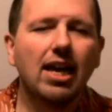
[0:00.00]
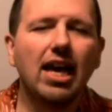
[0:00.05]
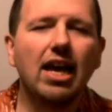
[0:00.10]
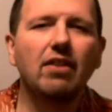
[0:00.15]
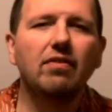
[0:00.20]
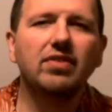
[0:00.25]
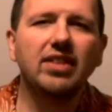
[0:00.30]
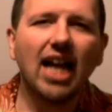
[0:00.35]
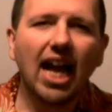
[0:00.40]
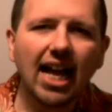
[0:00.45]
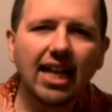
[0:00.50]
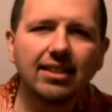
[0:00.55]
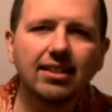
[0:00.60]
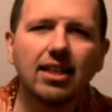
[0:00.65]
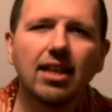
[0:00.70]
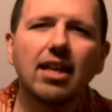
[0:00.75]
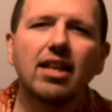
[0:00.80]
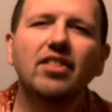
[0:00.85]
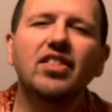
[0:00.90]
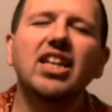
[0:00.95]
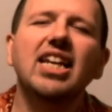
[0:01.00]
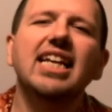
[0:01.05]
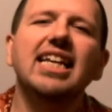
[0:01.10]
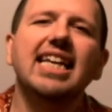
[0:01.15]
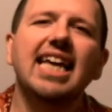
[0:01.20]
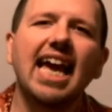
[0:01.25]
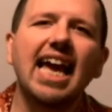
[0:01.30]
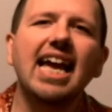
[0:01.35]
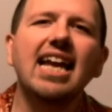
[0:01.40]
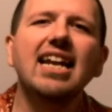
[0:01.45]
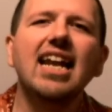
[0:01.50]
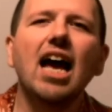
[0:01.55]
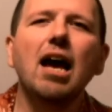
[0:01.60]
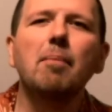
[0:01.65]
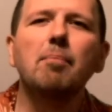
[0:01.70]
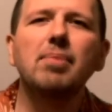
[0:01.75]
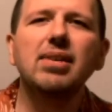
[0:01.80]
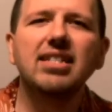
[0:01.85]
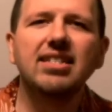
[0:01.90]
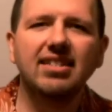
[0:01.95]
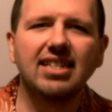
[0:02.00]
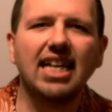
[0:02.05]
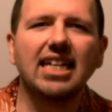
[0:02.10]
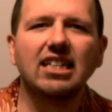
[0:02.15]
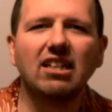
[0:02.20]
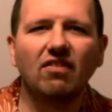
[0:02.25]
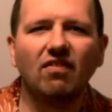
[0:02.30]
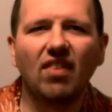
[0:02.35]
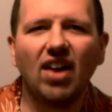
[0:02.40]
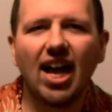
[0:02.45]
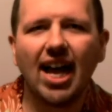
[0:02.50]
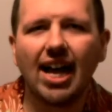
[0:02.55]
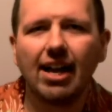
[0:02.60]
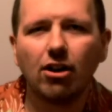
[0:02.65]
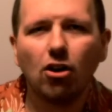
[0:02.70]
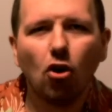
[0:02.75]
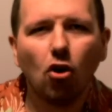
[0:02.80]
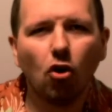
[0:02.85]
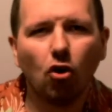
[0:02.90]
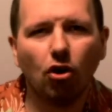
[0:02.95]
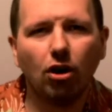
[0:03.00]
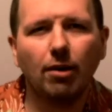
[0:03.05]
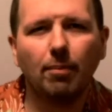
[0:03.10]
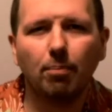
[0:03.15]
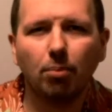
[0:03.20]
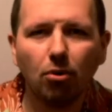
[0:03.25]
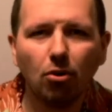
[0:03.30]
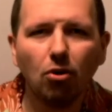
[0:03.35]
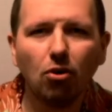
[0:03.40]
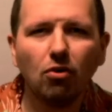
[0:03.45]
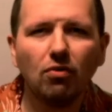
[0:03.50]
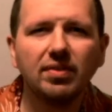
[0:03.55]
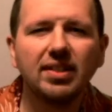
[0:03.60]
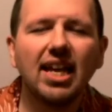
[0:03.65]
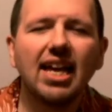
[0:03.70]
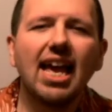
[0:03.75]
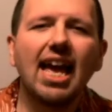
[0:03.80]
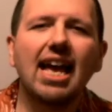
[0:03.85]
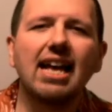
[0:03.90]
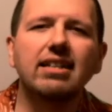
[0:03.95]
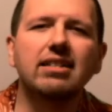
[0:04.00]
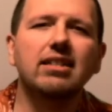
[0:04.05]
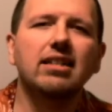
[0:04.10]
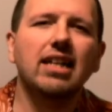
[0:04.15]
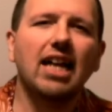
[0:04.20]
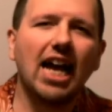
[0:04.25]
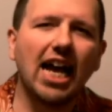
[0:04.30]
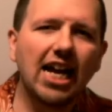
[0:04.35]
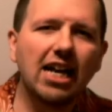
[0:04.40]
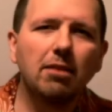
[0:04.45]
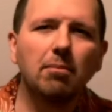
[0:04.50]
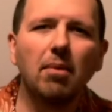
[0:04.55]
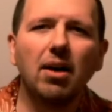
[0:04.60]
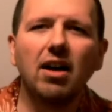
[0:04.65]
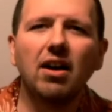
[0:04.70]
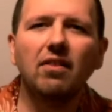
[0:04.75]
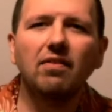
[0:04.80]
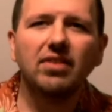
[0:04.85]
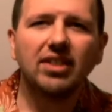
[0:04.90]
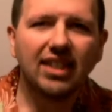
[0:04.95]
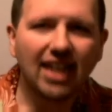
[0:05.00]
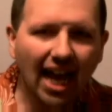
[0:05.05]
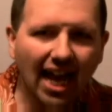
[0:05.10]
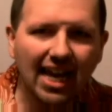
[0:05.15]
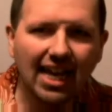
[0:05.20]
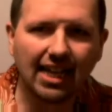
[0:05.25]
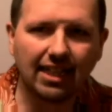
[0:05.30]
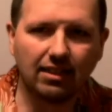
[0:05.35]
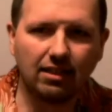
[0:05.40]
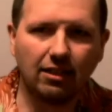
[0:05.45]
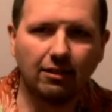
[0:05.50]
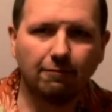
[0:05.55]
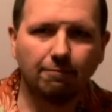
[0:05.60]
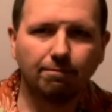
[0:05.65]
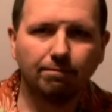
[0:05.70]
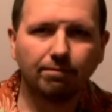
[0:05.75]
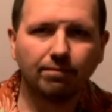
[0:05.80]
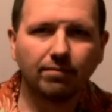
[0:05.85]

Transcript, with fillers: If not, then it cannot be sanctified or approved as an item of diet.